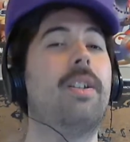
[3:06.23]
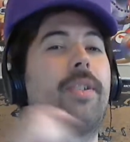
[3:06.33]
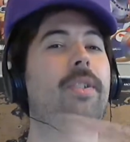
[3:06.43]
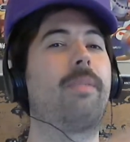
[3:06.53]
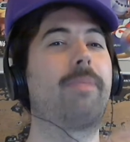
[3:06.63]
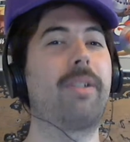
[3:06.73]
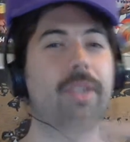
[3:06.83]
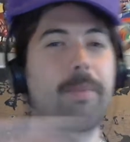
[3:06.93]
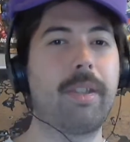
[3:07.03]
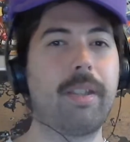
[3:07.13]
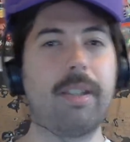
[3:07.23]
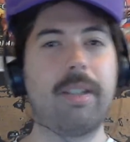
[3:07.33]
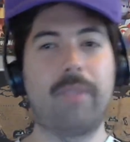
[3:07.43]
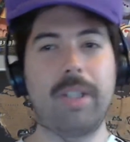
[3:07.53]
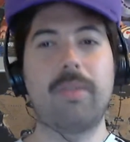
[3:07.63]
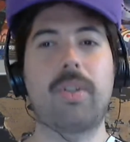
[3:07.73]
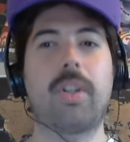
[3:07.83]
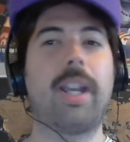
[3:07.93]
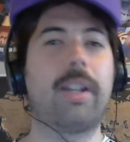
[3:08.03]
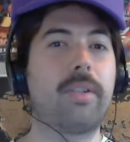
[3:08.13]
So he brings up the video
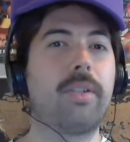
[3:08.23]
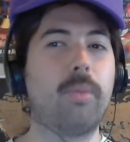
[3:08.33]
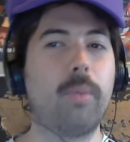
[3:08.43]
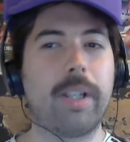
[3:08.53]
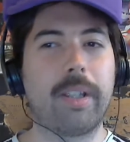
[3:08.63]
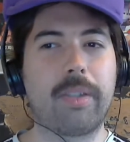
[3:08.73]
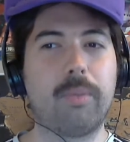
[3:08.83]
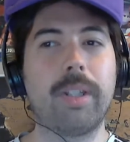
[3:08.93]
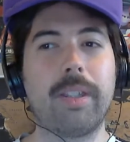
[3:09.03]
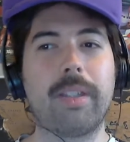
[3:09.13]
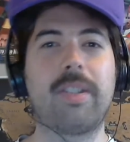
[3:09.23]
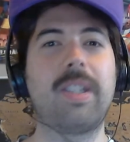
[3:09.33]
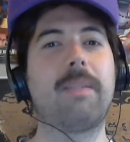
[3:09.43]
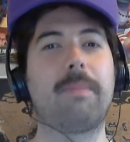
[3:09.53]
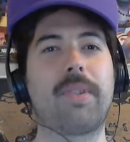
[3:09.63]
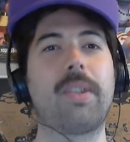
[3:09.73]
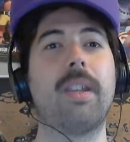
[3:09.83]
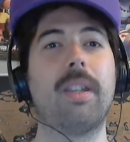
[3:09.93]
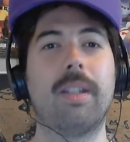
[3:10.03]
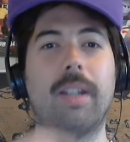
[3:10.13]
chat with one of the teams,
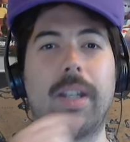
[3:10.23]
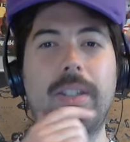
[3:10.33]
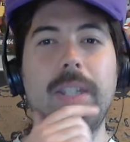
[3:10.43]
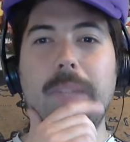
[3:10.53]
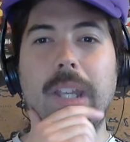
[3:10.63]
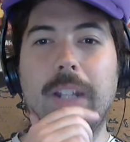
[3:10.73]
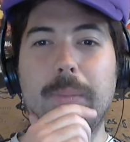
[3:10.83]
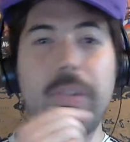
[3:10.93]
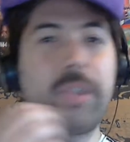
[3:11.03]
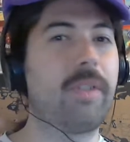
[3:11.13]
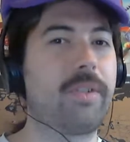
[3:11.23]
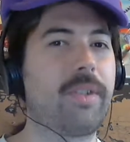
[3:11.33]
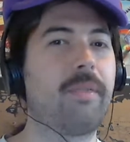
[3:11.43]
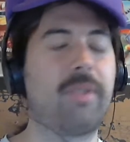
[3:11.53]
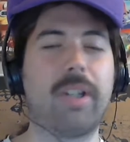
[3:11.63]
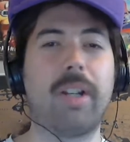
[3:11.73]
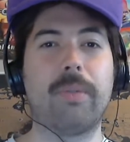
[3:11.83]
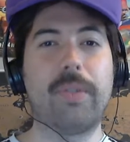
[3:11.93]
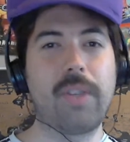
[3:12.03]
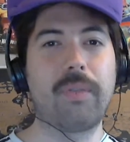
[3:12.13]
a team that most of us have forgotten
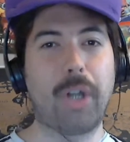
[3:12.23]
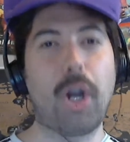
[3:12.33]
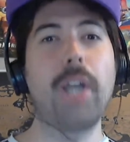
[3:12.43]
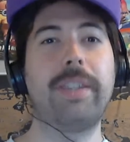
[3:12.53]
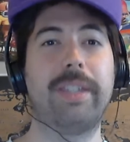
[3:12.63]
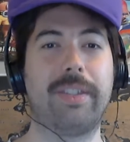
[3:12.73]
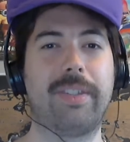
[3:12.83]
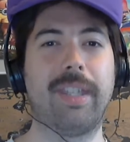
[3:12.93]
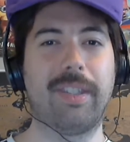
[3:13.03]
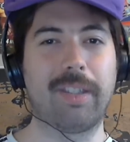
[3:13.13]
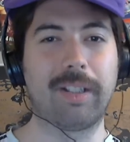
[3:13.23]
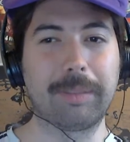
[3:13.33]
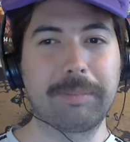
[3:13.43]
was even on this season.